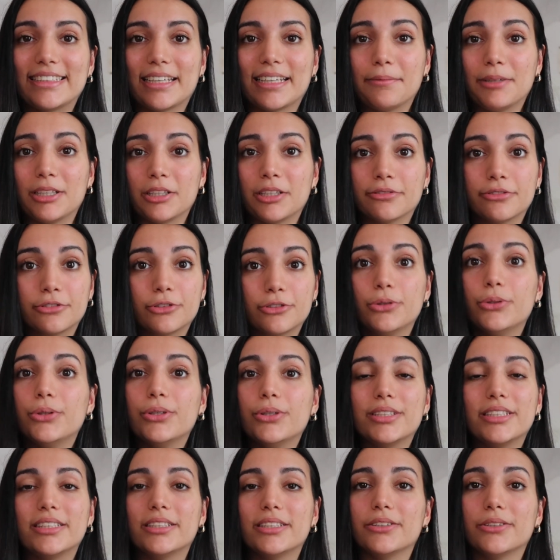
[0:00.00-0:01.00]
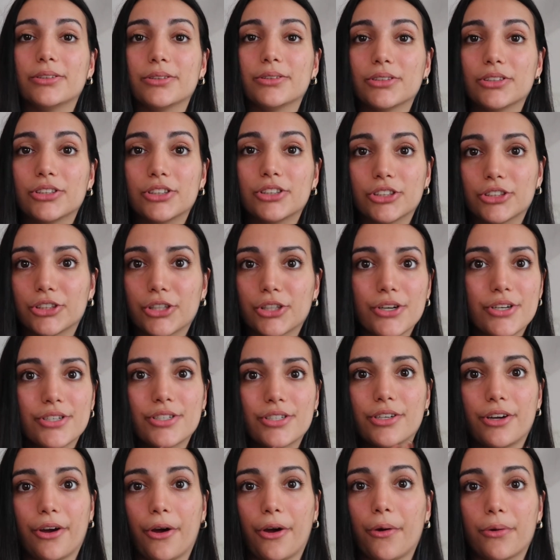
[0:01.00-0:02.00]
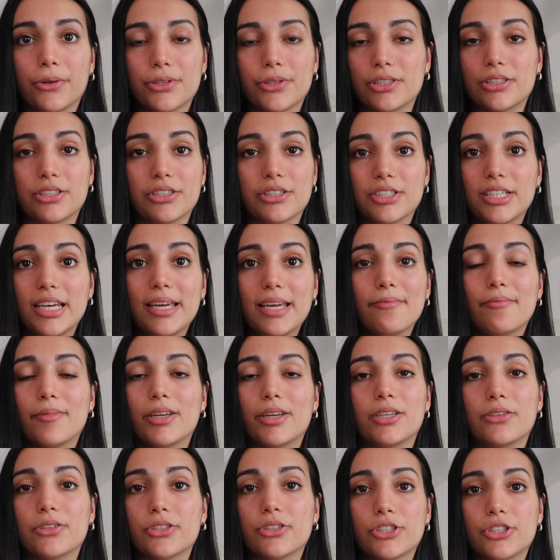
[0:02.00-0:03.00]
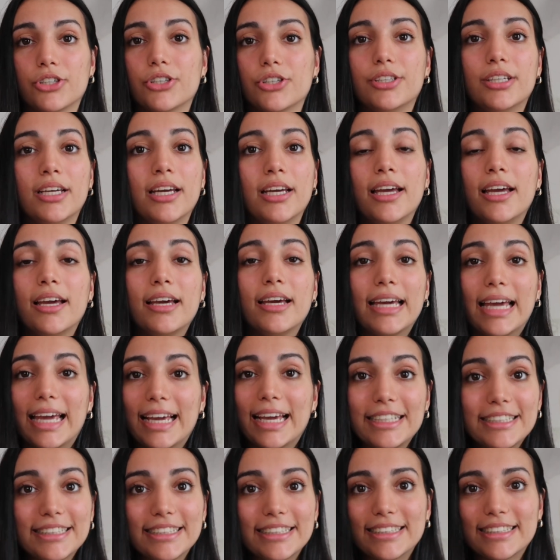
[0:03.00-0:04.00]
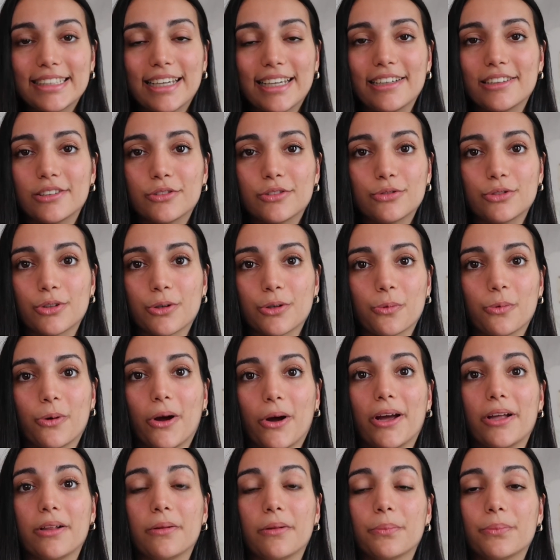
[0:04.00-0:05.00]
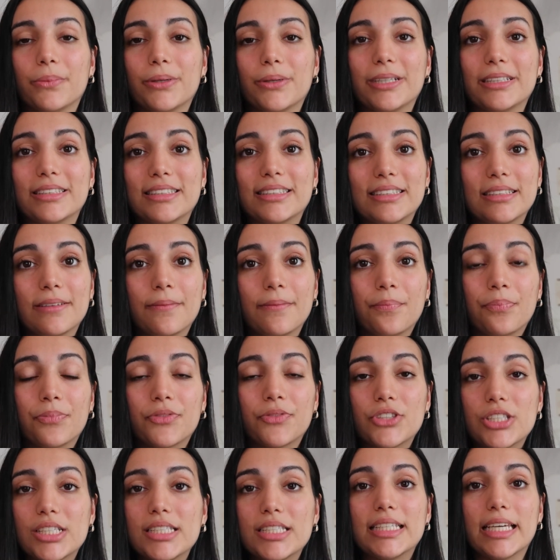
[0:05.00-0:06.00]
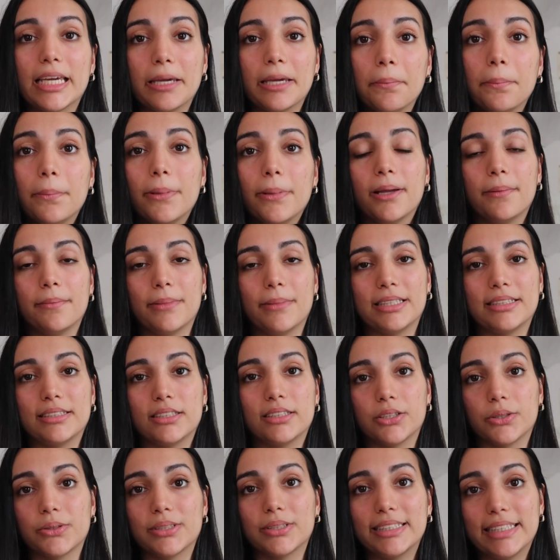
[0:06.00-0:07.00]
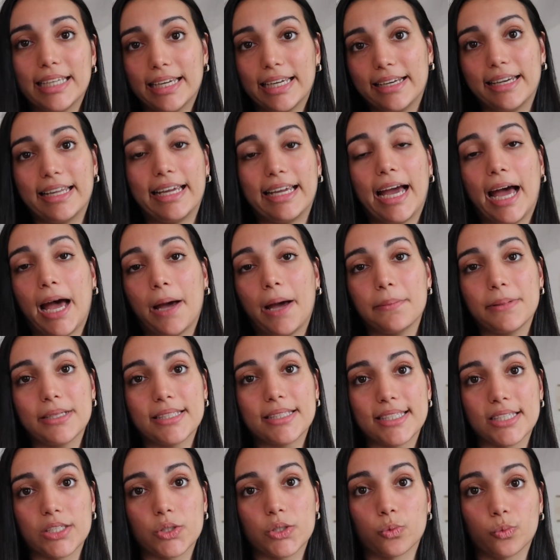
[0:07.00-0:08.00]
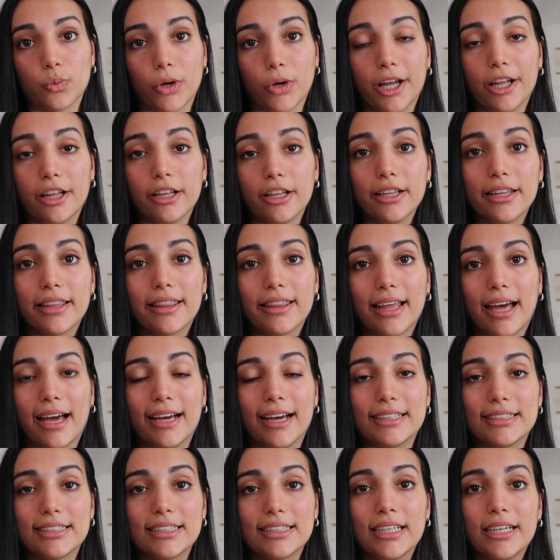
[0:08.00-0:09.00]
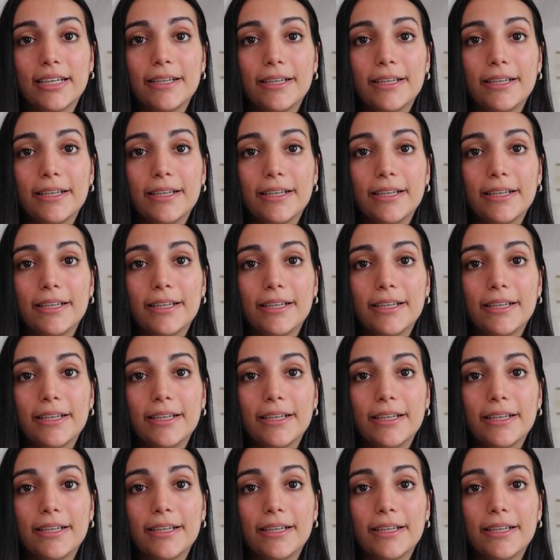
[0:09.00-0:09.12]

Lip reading: I mean, of course you should go to the gym and you should exercise for a while, but just implement those daily habits as well that